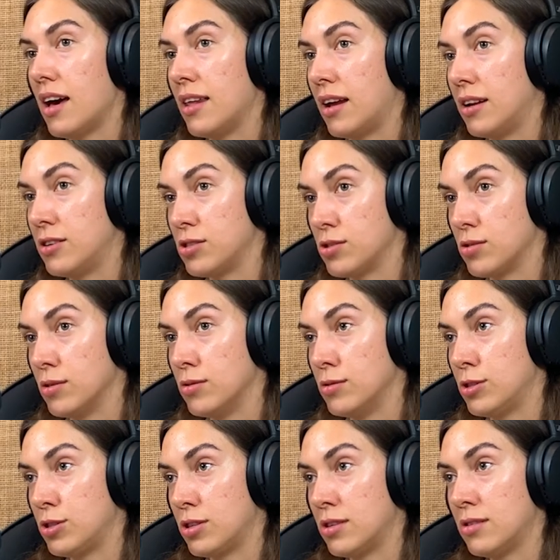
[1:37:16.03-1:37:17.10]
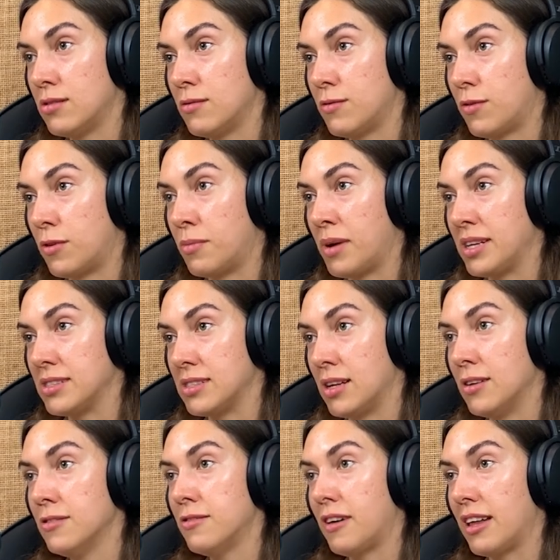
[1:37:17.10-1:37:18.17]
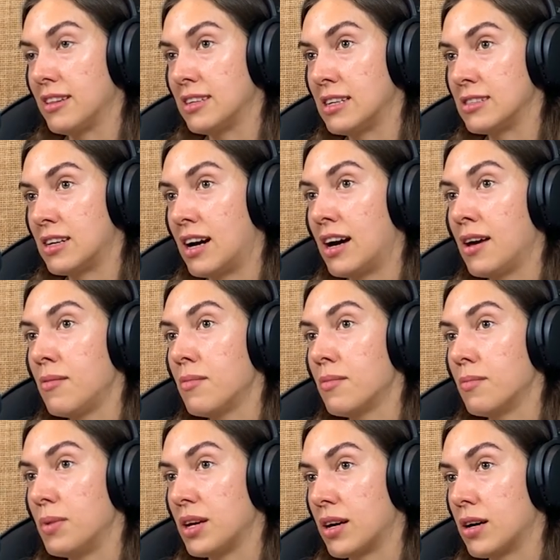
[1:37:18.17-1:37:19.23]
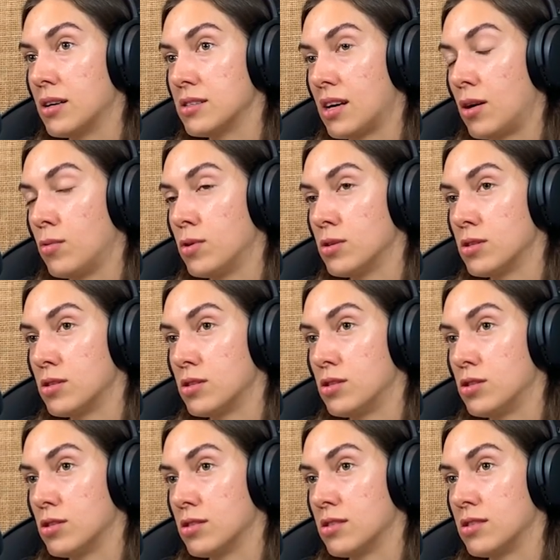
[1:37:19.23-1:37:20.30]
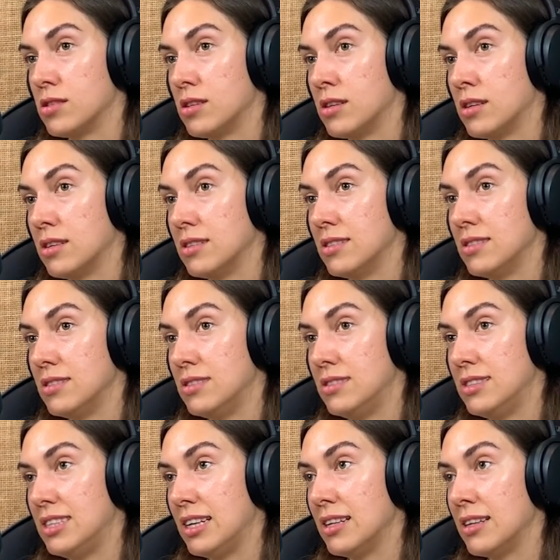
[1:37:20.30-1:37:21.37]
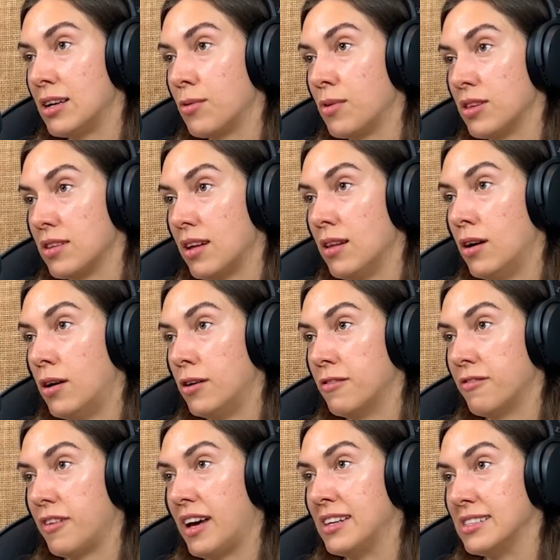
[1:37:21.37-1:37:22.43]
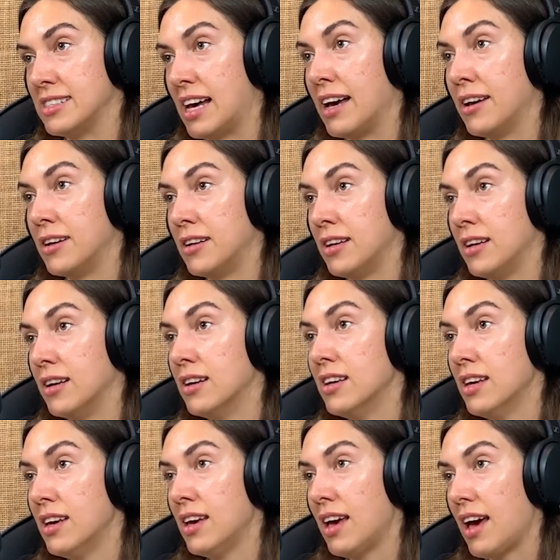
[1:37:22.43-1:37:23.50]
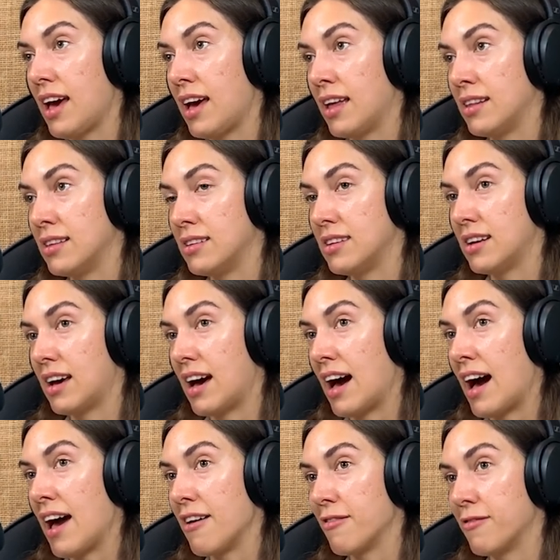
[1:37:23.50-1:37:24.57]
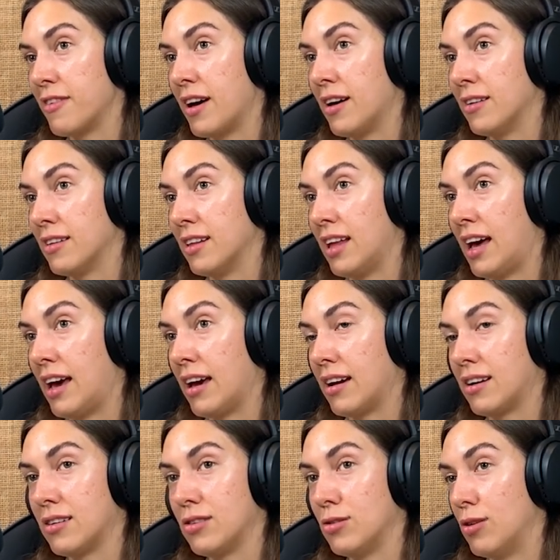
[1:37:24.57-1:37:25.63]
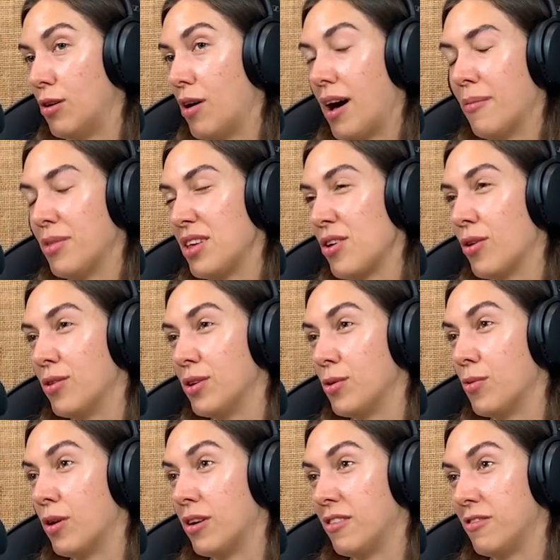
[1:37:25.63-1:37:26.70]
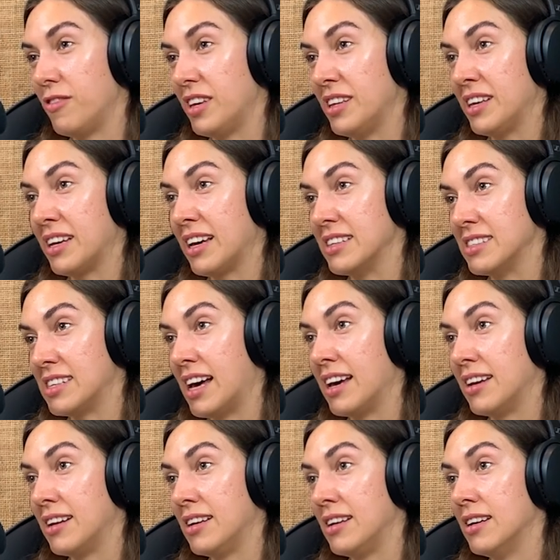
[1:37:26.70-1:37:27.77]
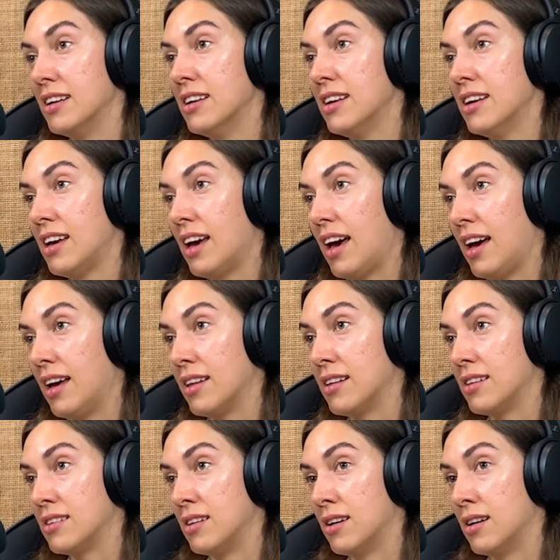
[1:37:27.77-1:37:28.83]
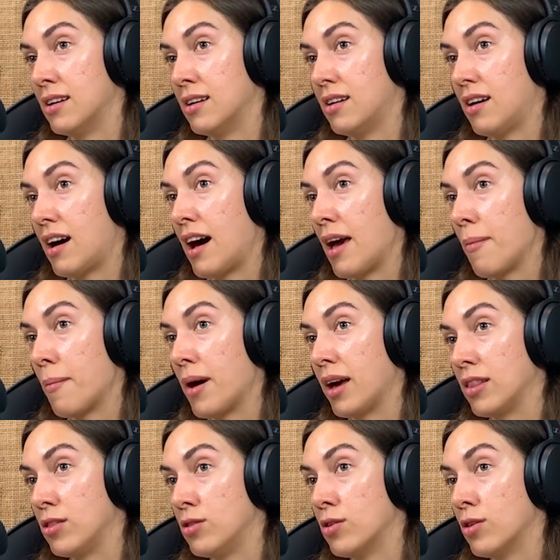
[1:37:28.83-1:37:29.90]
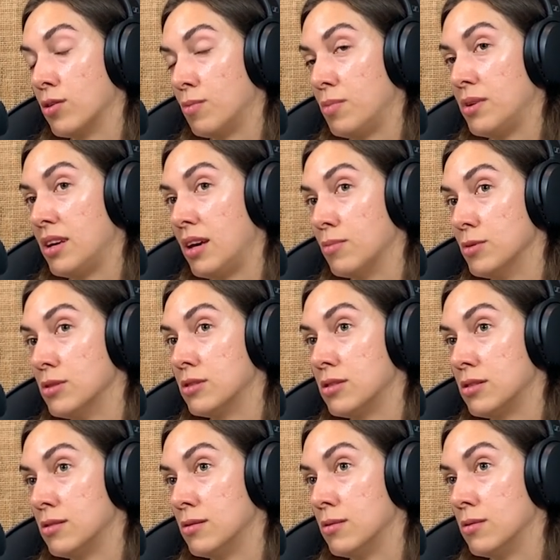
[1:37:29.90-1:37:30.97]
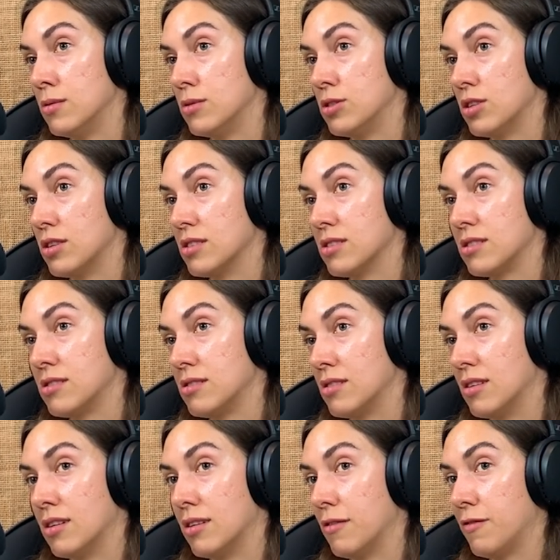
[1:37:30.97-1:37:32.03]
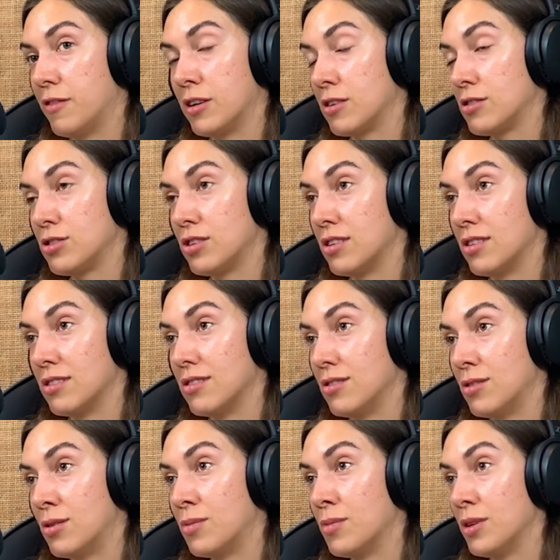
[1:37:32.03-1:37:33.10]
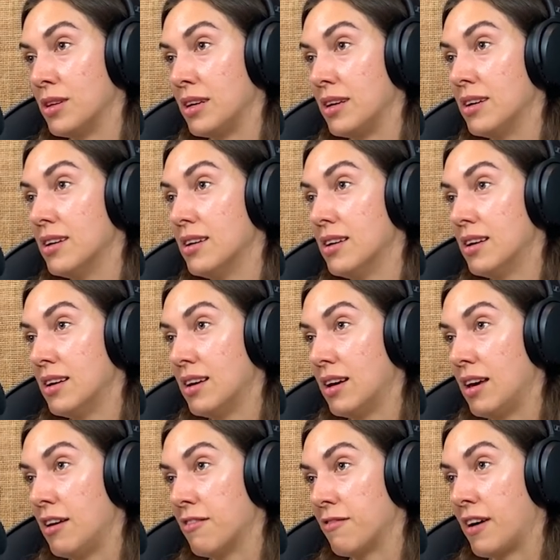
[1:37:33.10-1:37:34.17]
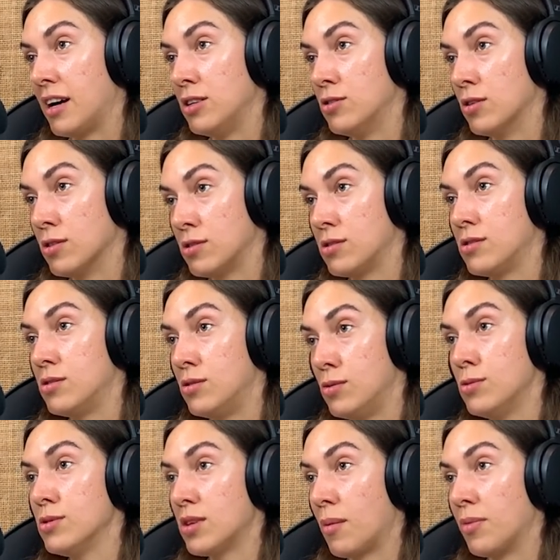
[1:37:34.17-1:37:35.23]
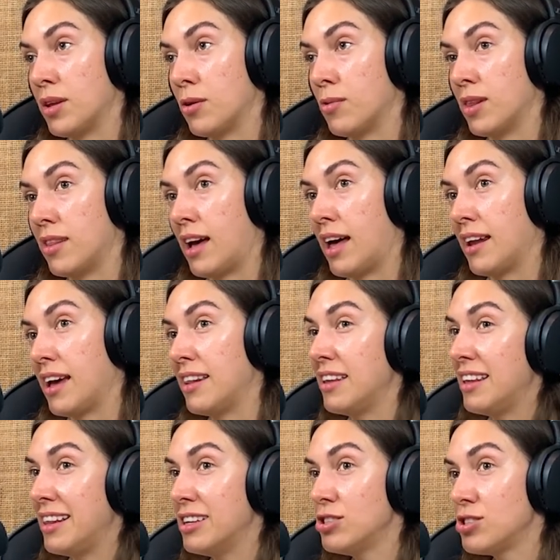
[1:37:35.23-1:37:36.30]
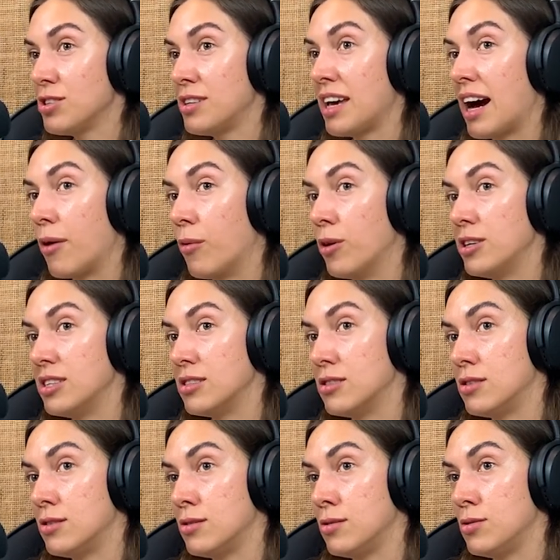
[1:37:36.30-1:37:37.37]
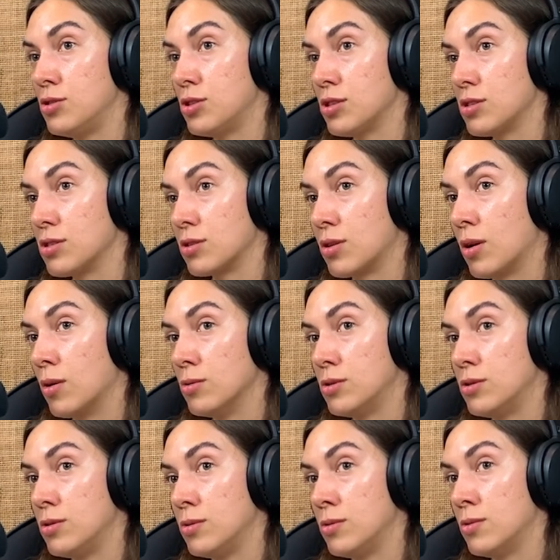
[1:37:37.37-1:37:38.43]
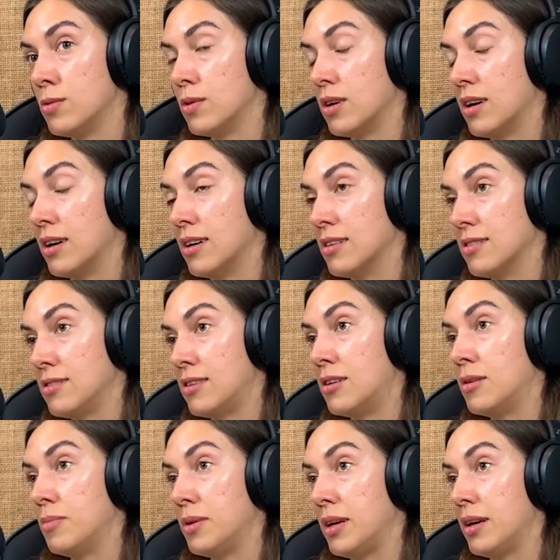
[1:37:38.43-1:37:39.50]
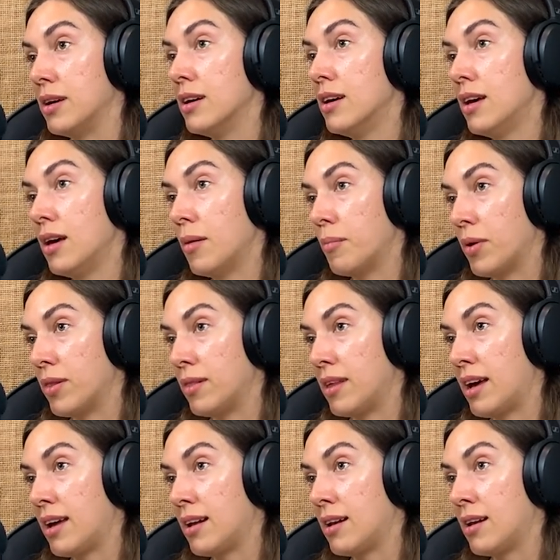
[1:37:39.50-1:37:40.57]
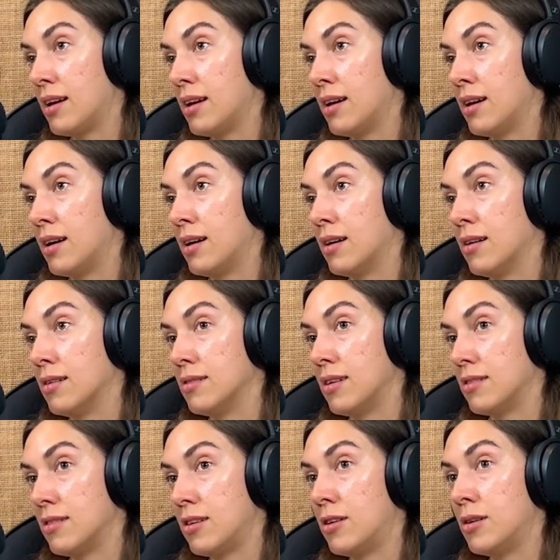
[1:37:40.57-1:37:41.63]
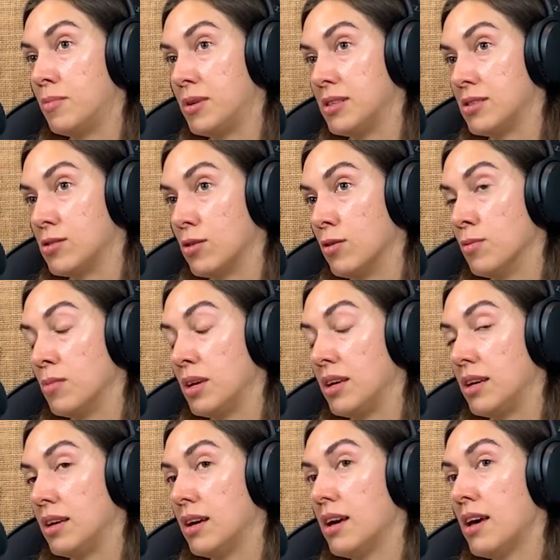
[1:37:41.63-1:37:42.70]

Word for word: another solution for myself at that time because I was just uh, dealing with a lot of anxiety. And I felt like, you know, I'm the only one feeling anxiety and uh, I might not be able to just uh, function normally if I don't do something with that. And initially, I wanted to just go to uh, therapy, but then uh, the therapist told me